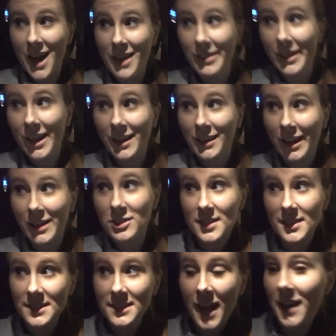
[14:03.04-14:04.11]
and then I
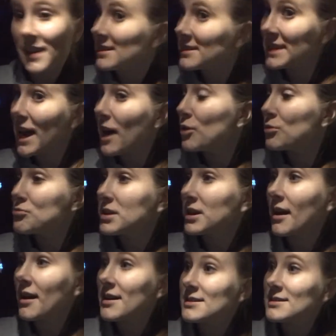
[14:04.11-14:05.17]
just stayed in town
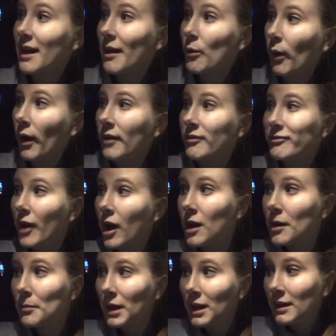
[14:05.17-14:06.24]
because I work
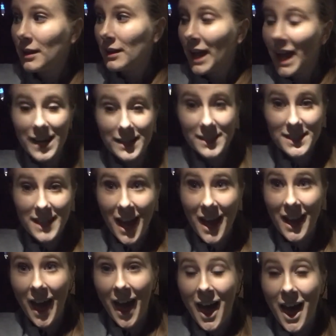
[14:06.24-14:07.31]
from 8 to
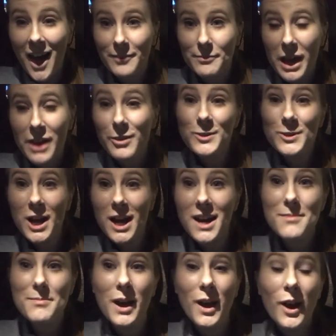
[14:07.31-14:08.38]
10 at my other
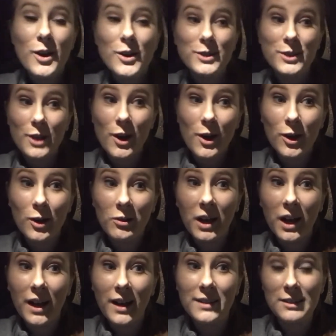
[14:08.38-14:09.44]
job.
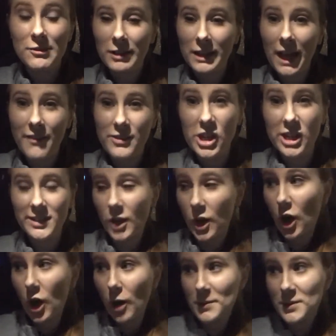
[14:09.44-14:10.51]
So I didn't really have a chance to go
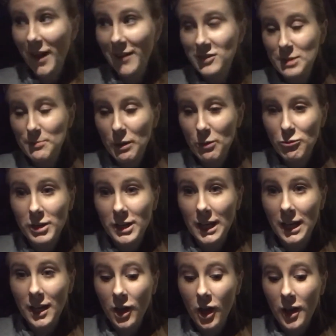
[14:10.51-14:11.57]
home, so I've just been
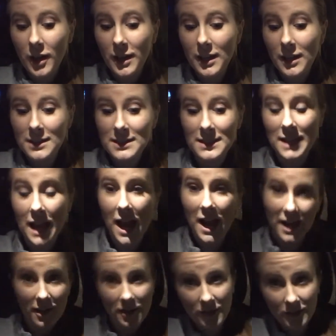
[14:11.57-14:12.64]
reading
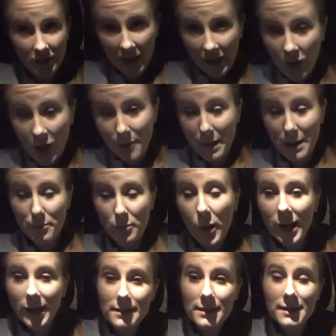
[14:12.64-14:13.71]
inside, like, on my
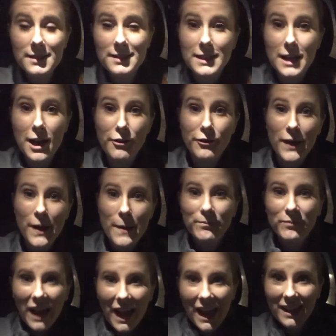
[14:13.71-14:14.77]
breaks and stuff.
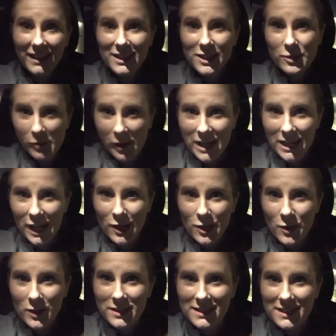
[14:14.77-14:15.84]
And it's raining,
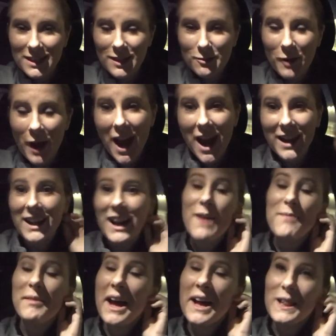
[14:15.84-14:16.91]
you can see the rain, and
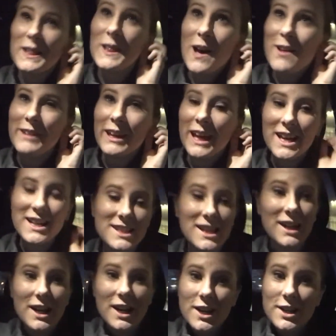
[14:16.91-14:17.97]
I'm like loving it.
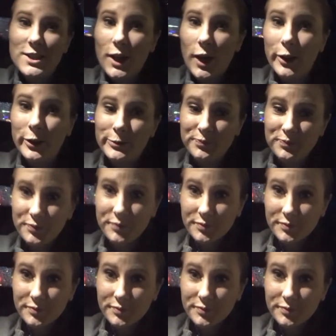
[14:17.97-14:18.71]
So